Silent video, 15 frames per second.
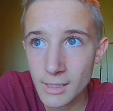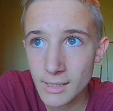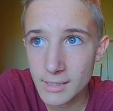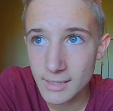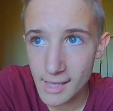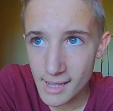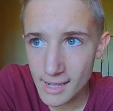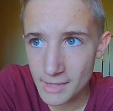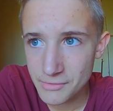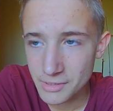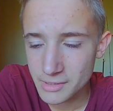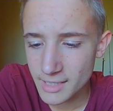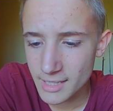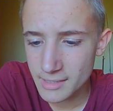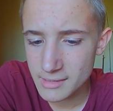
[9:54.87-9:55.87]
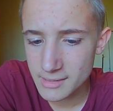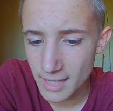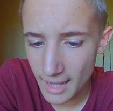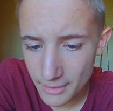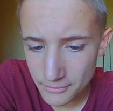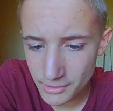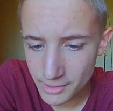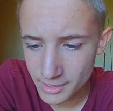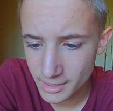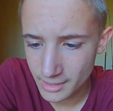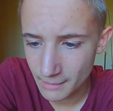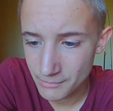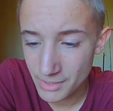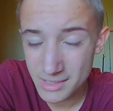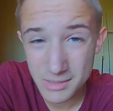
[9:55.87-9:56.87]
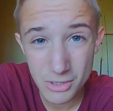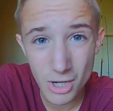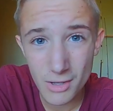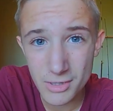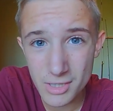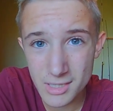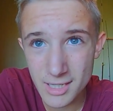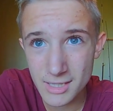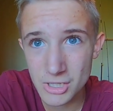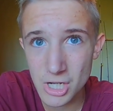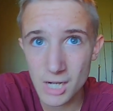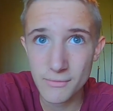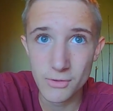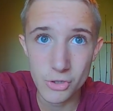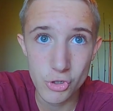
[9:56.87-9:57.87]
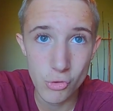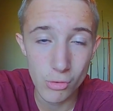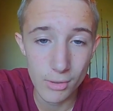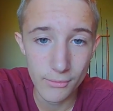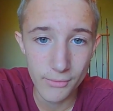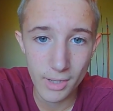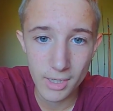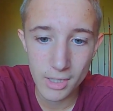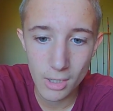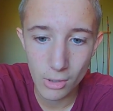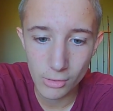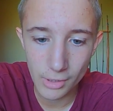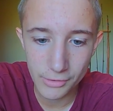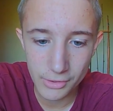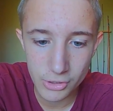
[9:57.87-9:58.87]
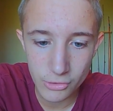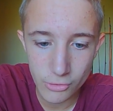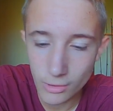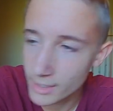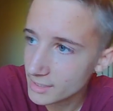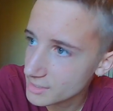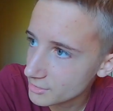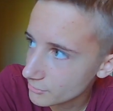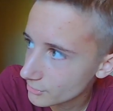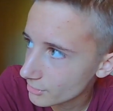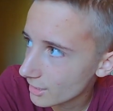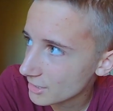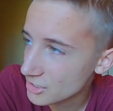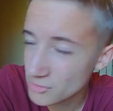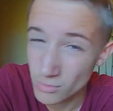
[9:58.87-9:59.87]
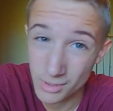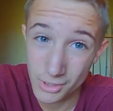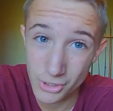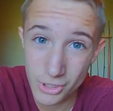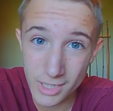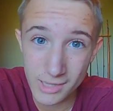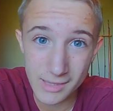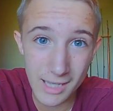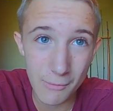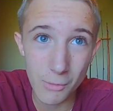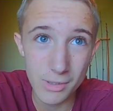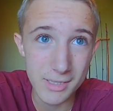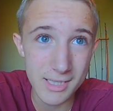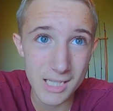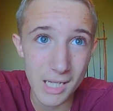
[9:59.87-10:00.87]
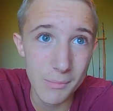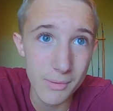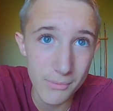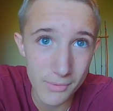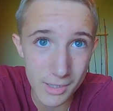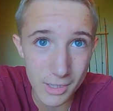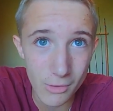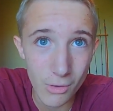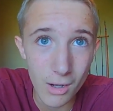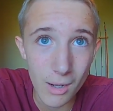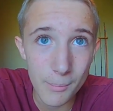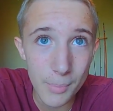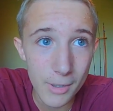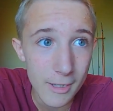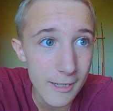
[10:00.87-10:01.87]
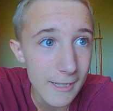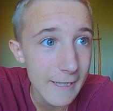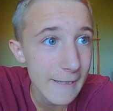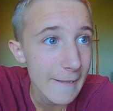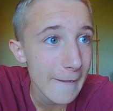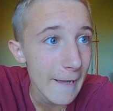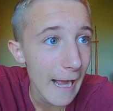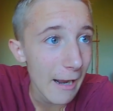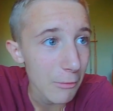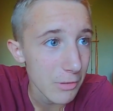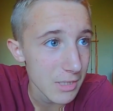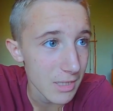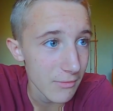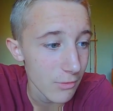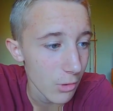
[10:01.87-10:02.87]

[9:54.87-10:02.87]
yeah, I think that is everything. I'm this sorry this is just kind of a shorter video, nothing too crazy really. I just wanted to get that one salmon video up. I wasn't even know